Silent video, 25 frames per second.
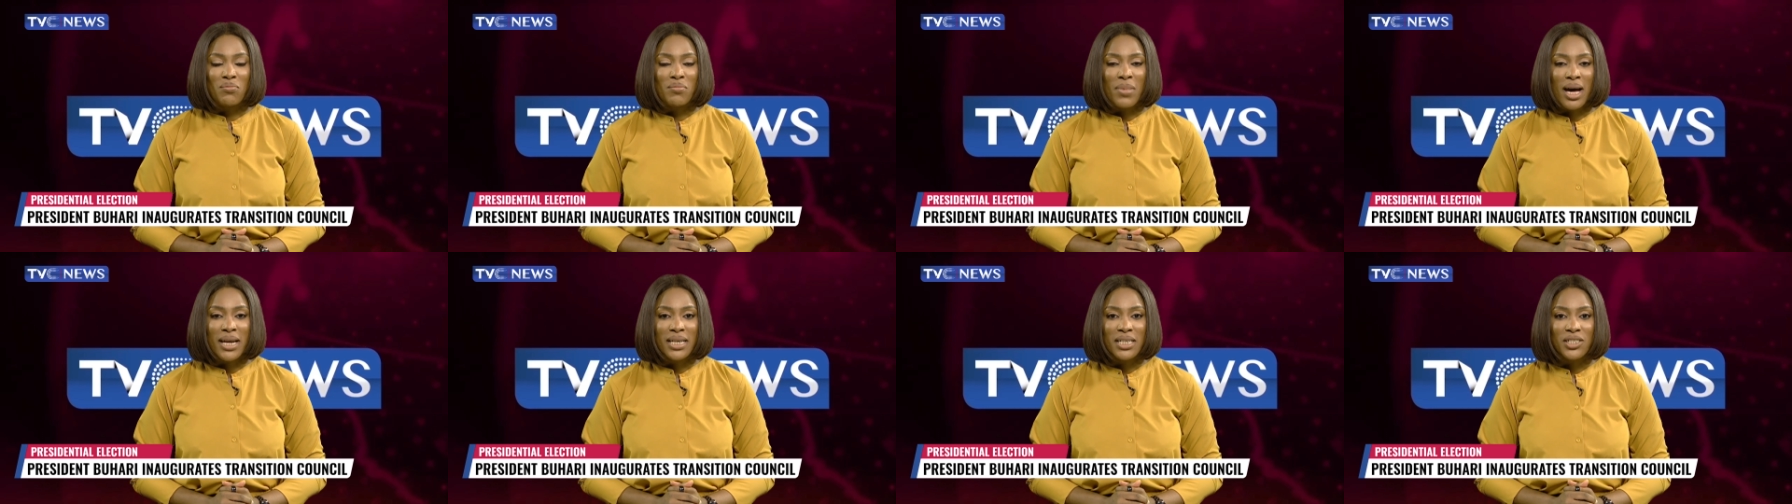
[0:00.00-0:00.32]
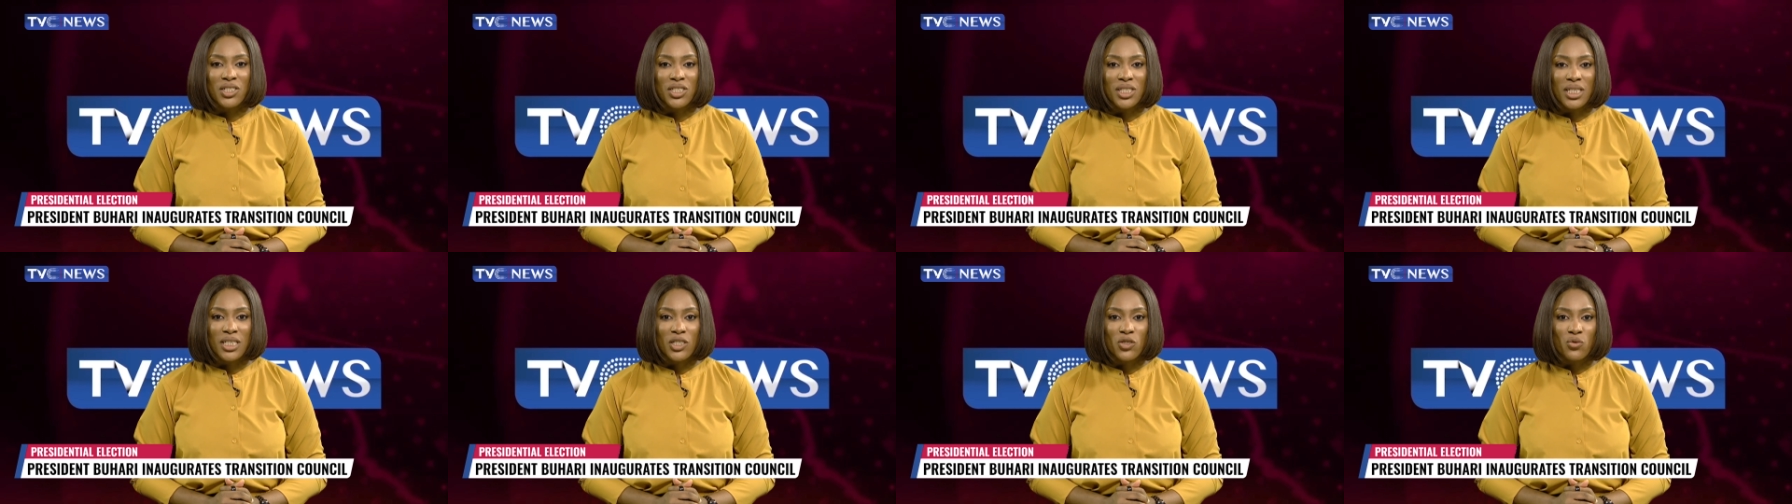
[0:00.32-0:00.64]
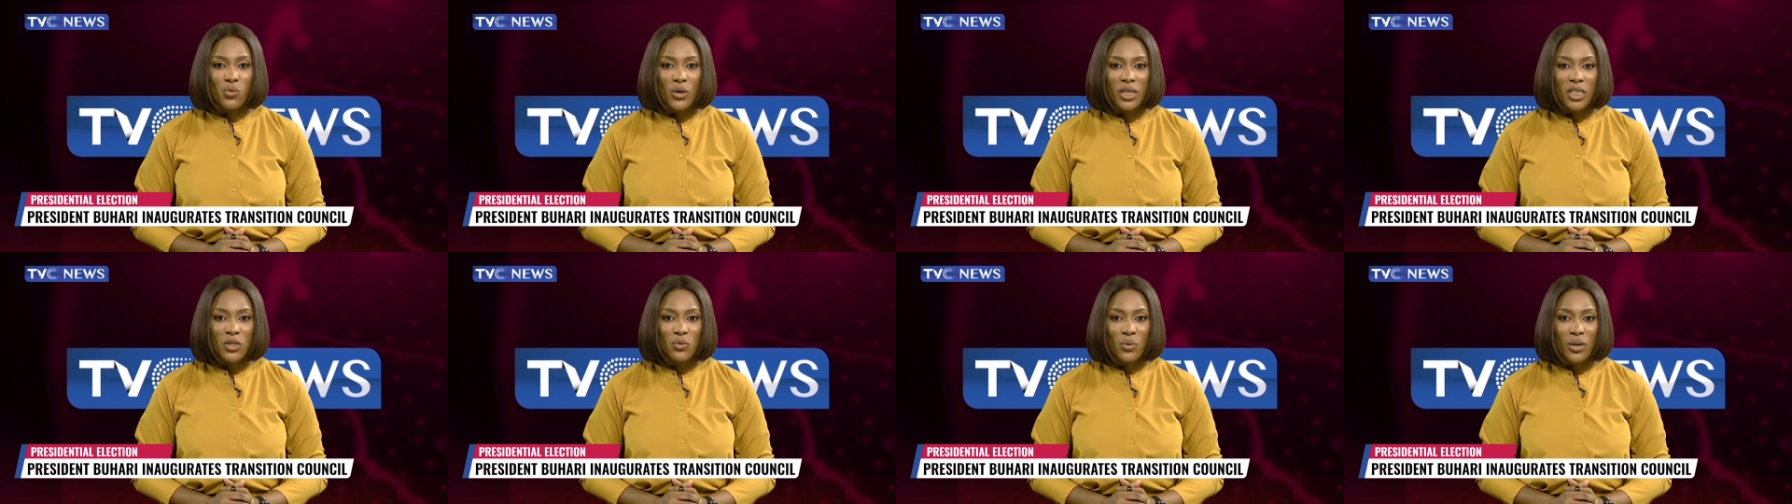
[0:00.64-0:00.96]
and
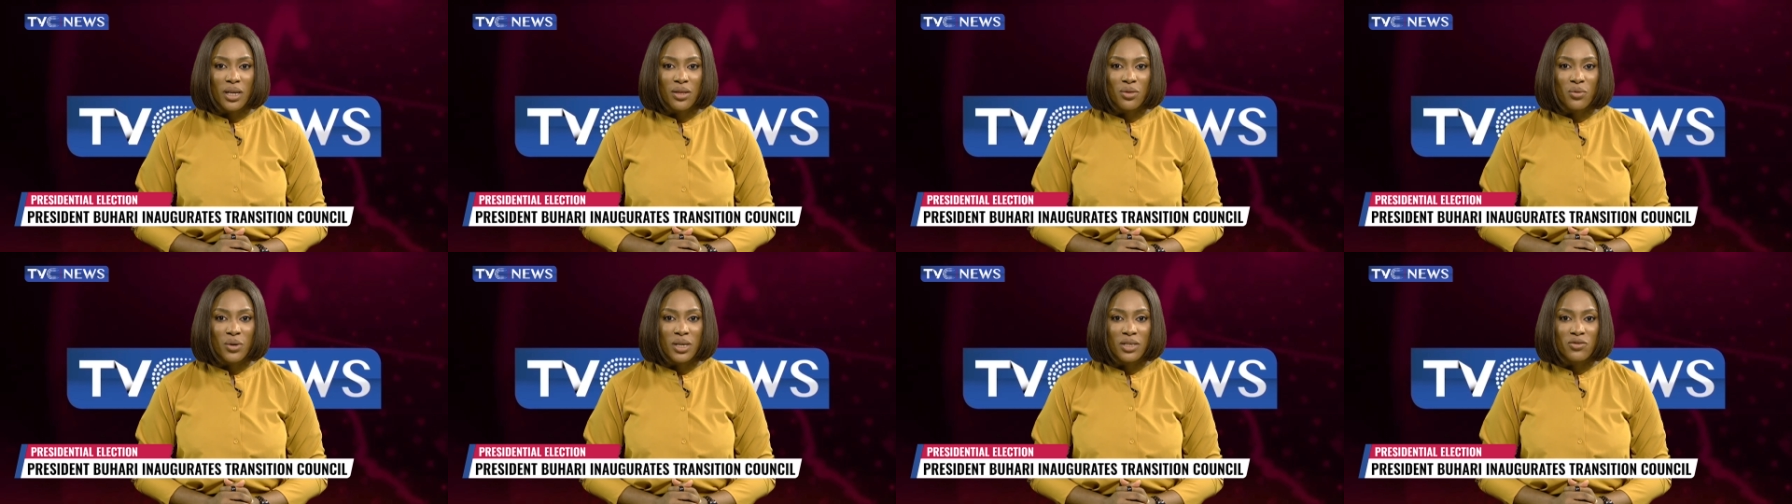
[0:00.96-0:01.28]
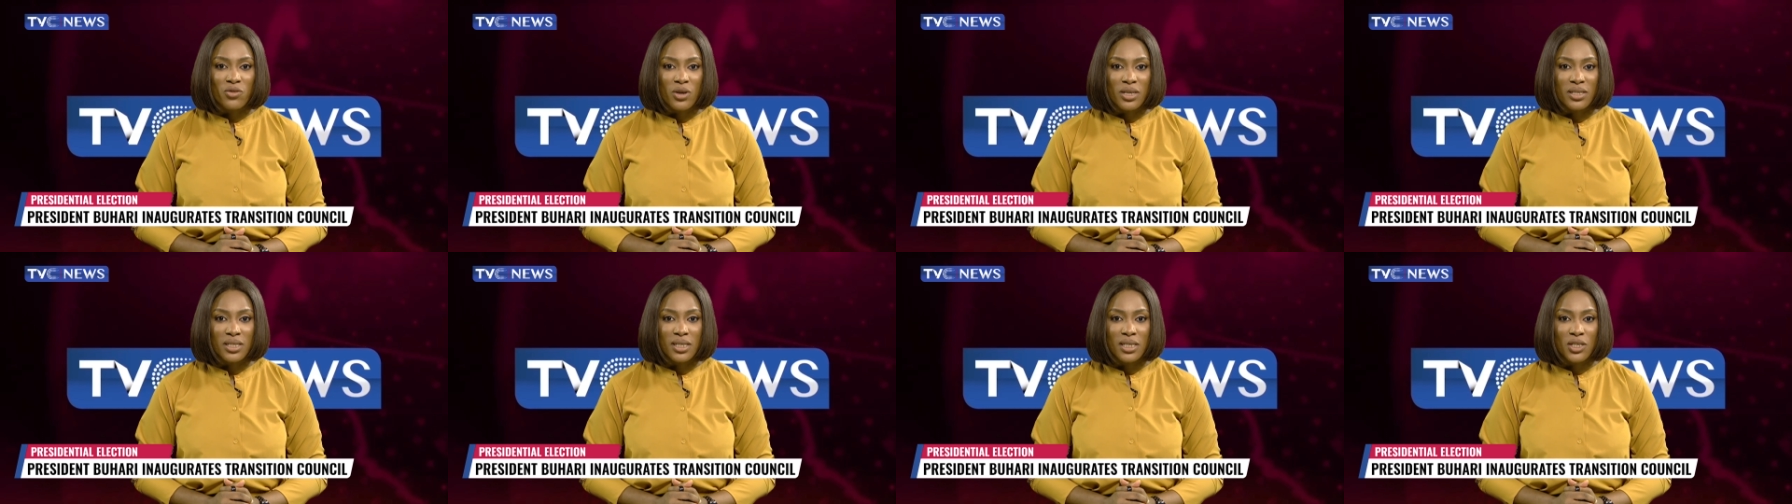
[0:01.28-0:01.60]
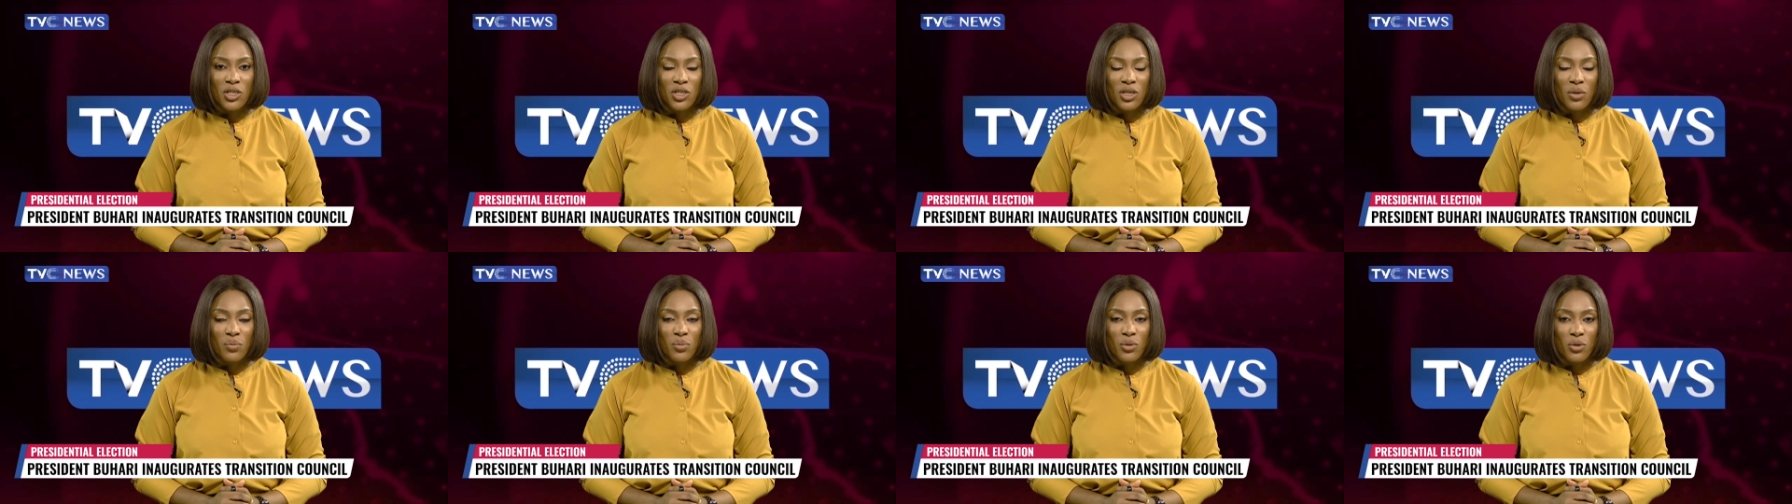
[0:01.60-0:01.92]
manage the 2023
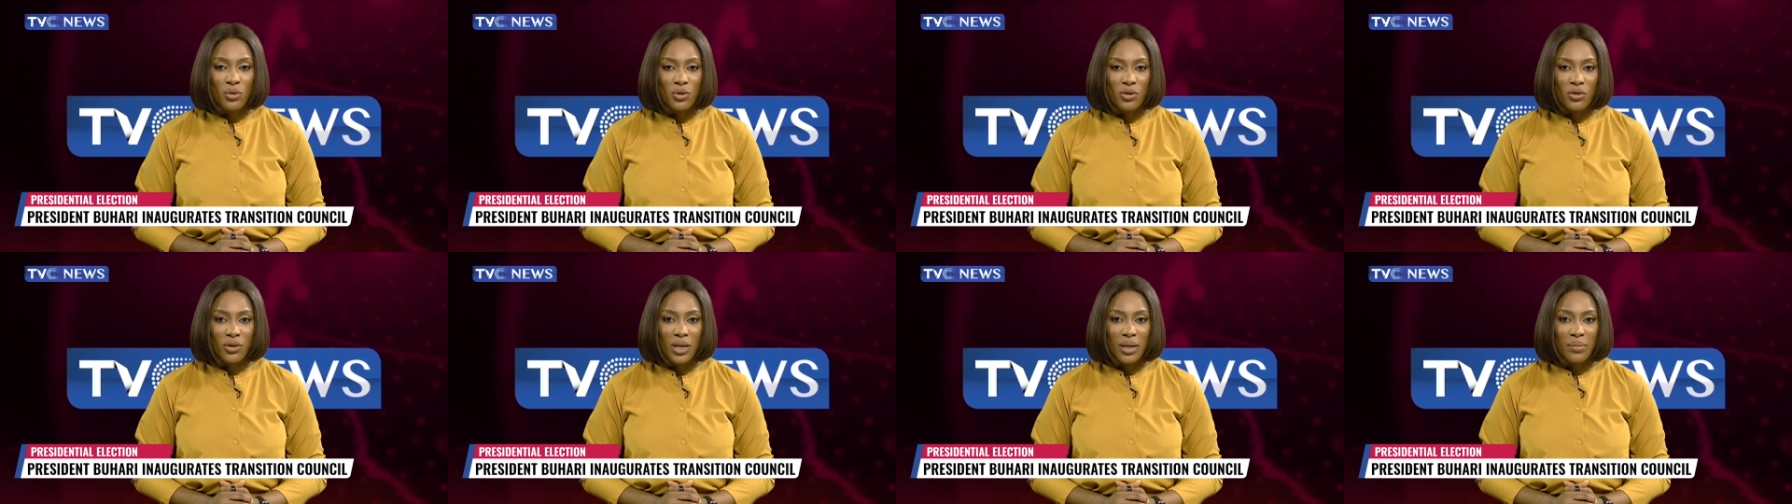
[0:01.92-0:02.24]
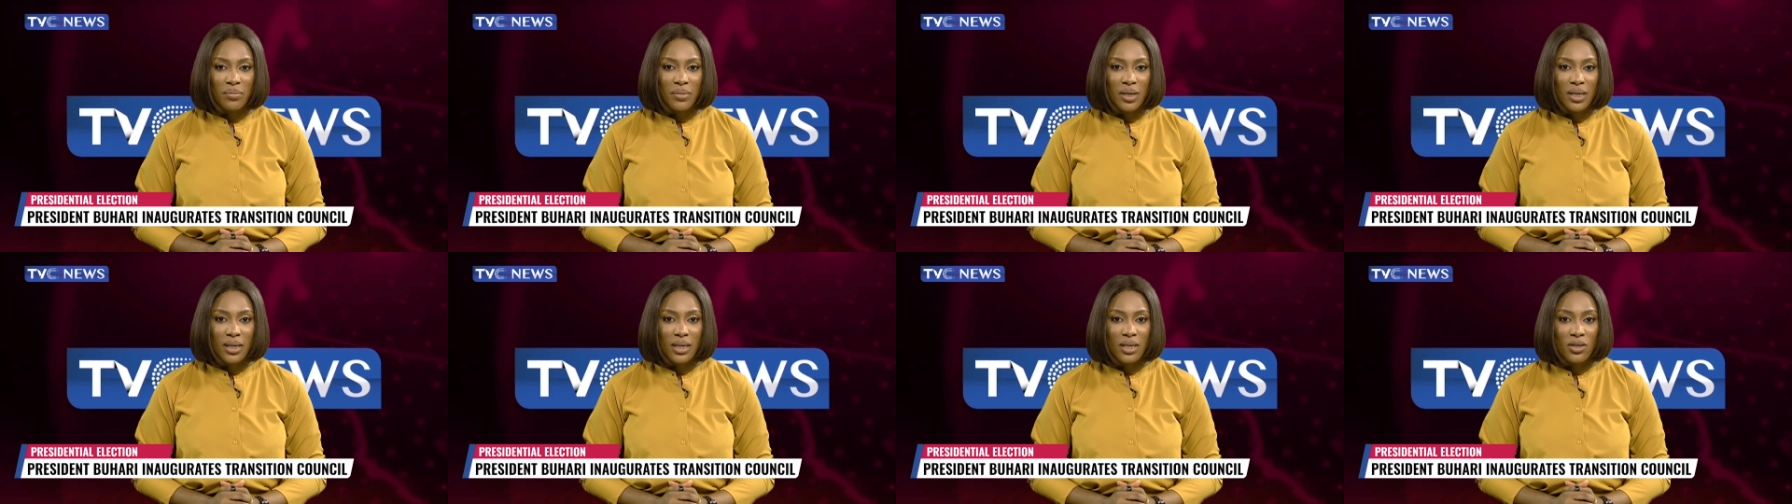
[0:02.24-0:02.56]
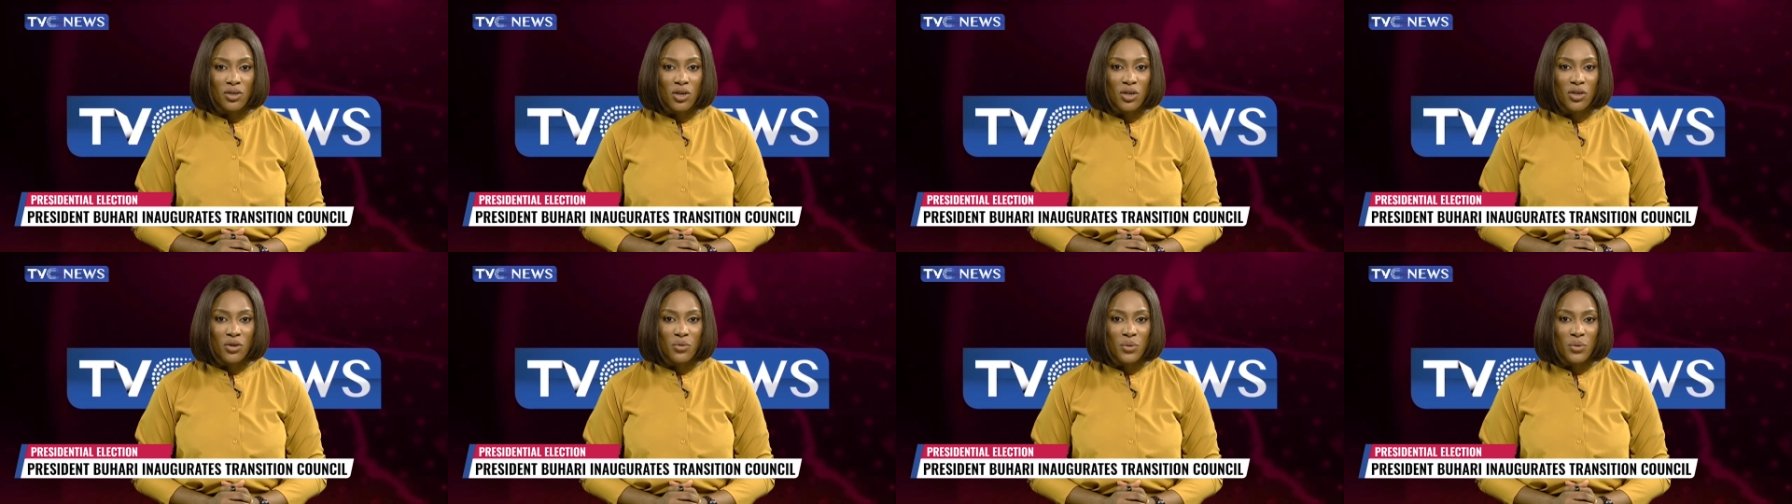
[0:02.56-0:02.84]
transition program.